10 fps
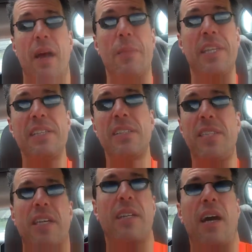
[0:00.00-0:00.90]
I mean, these are
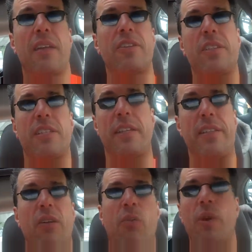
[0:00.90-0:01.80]
technologies that
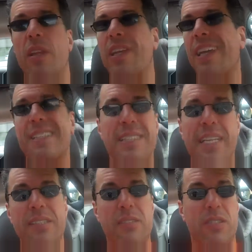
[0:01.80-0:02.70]
didn't really
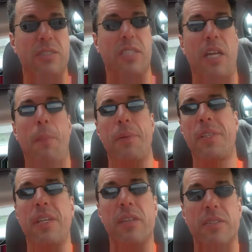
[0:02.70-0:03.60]
exist just a couple
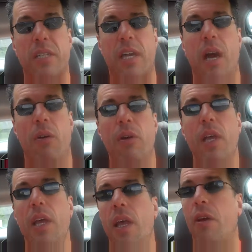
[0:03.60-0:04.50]
years ago,
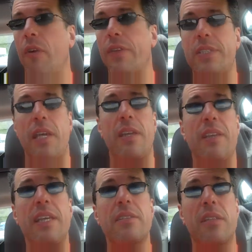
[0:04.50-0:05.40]
and all of a sudden,
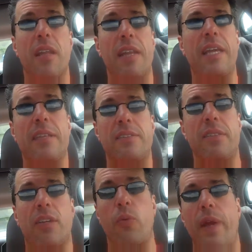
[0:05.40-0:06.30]
these are the latest
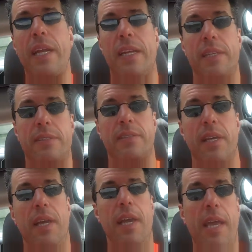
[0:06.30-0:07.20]
and the greatest,
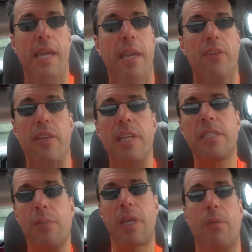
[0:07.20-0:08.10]
and you need
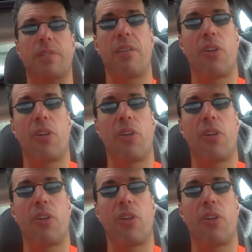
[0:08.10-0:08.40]
to be able to